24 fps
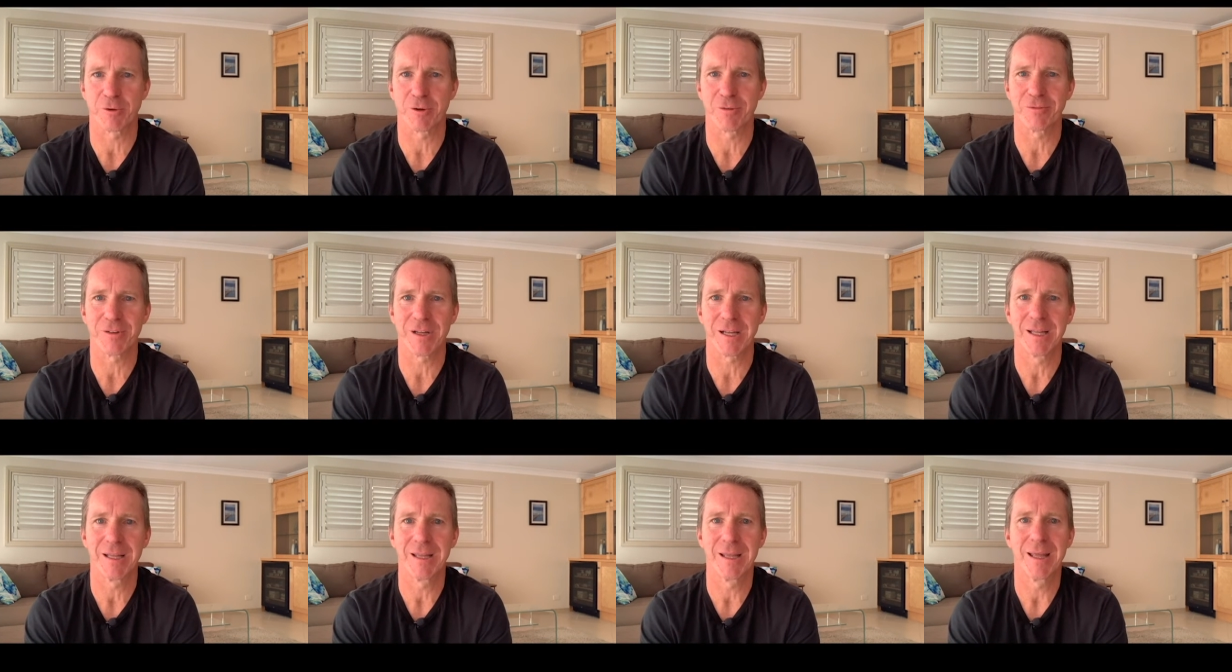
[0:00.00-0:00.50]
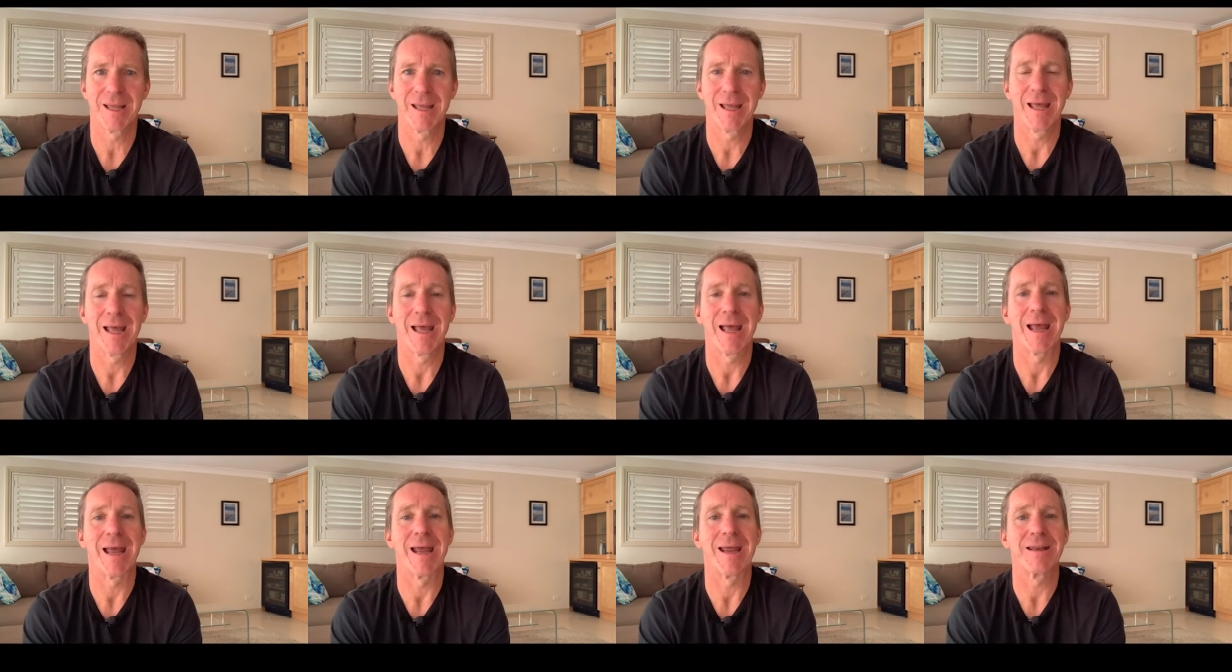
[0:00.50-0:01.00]
offer,
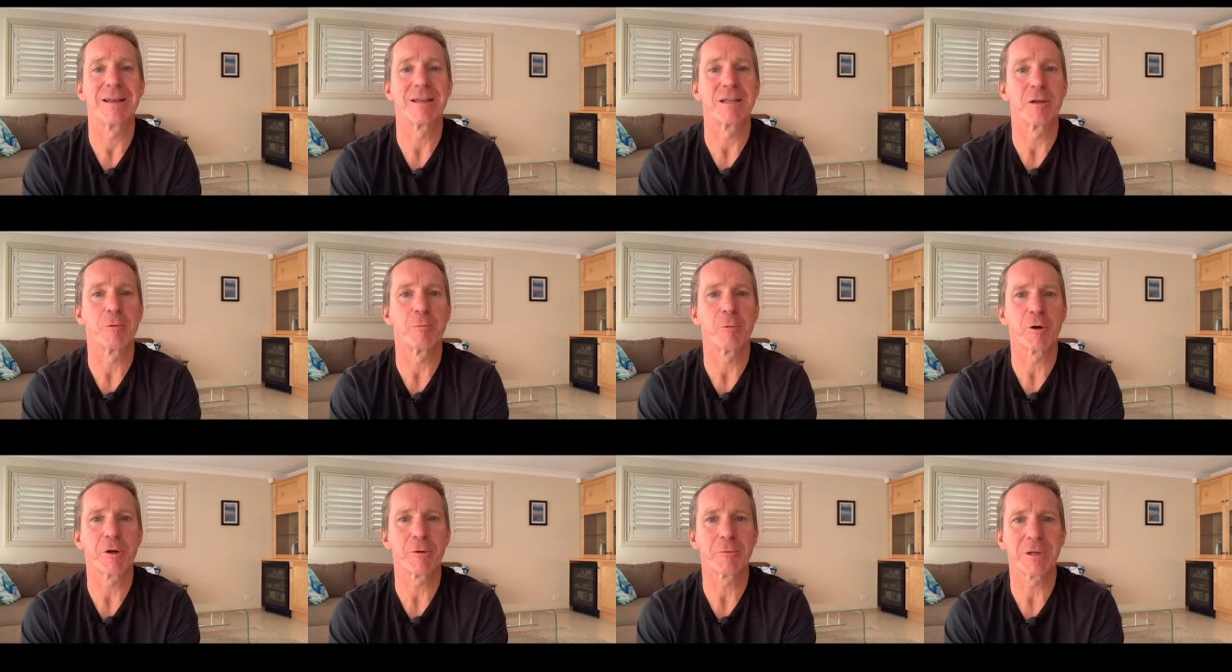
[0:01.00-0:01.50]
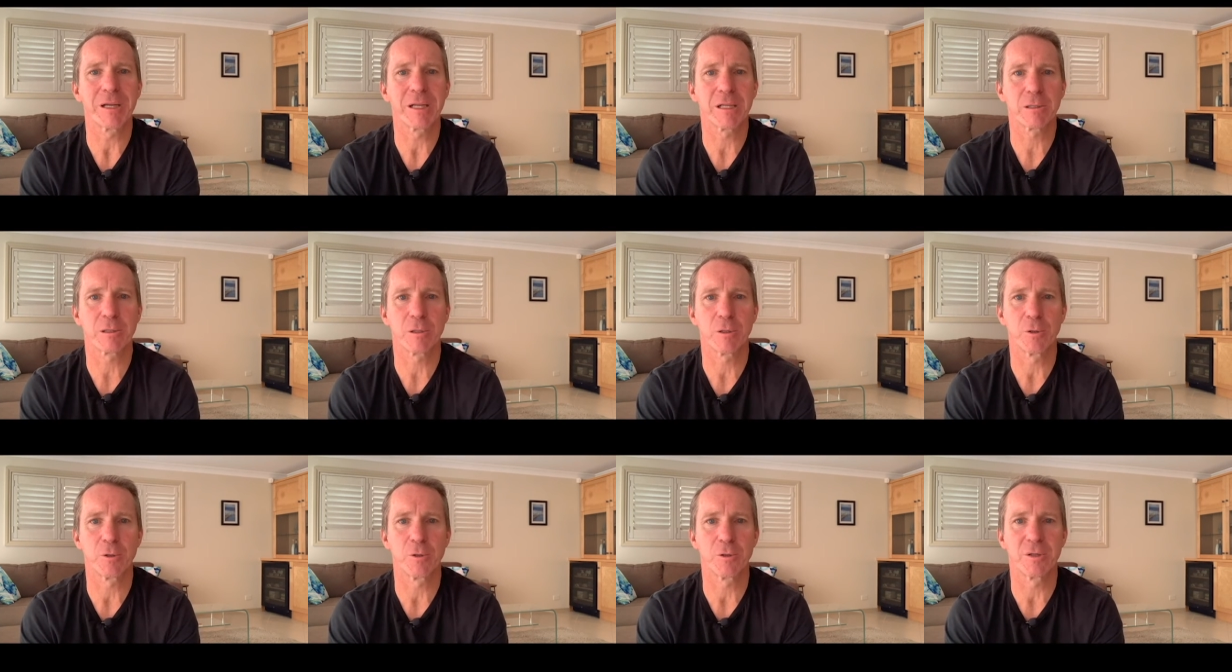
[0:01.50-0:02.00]
and you want to
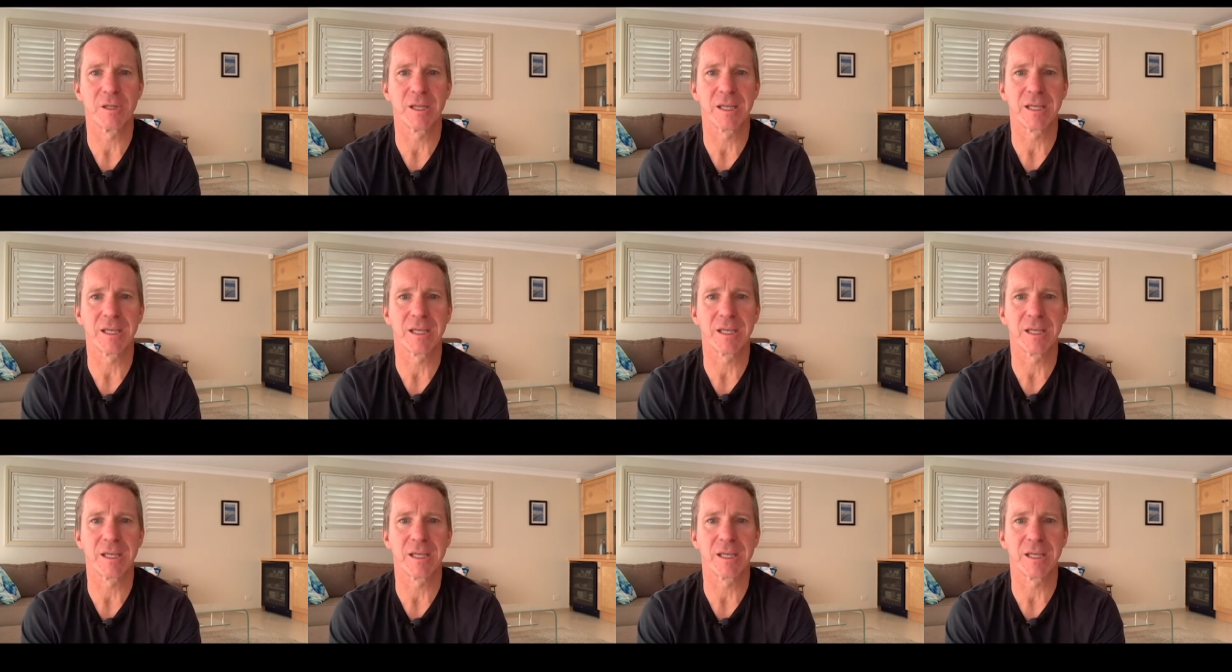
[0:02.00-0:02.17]
include the